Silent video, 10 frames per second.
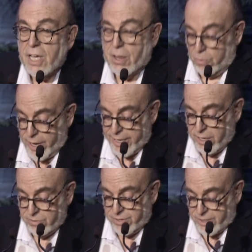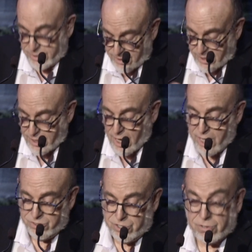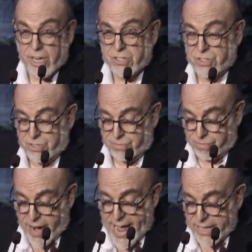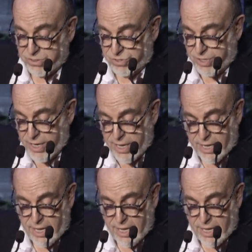and way over concentrations of rats,